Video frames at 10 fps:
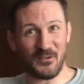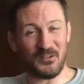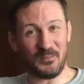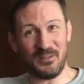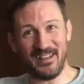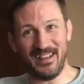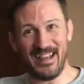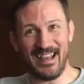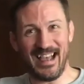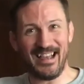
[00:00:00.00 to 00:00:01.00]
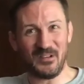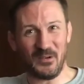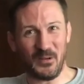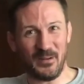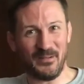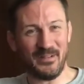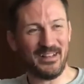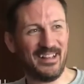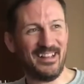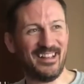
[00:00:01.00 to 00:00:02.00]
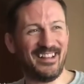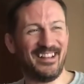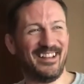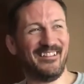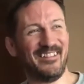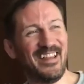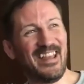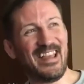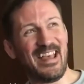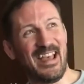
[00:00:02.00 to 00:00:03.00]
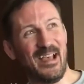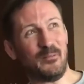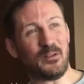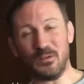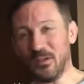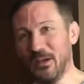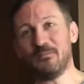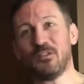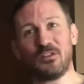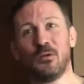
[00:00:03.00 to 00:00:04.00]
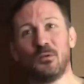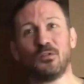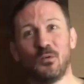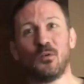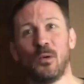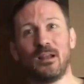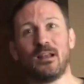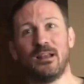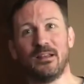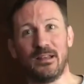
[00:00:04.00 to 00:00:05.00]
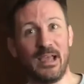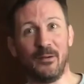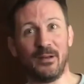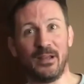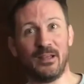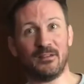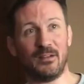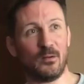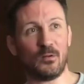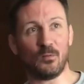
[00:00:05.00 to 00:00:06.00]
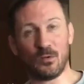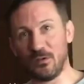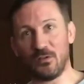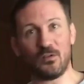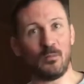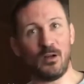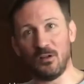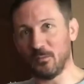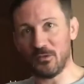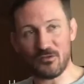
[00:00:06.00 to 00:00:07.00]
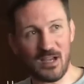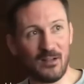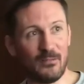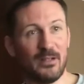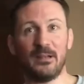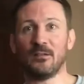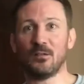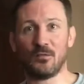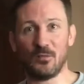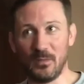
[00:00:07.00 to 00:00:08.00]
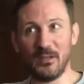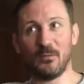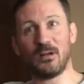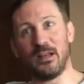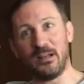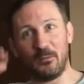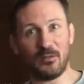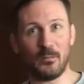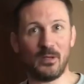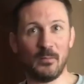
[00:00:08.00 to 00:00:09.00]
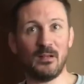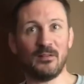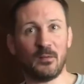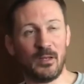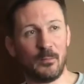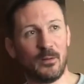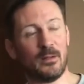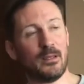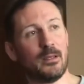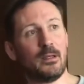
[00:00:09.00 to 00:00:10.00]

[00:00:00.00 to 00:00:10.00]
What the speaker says: Christmas ad going to come out? So time just goes so quickly nowadays. The world is so small, so much traveling and social media. We're connected with so many millions of people.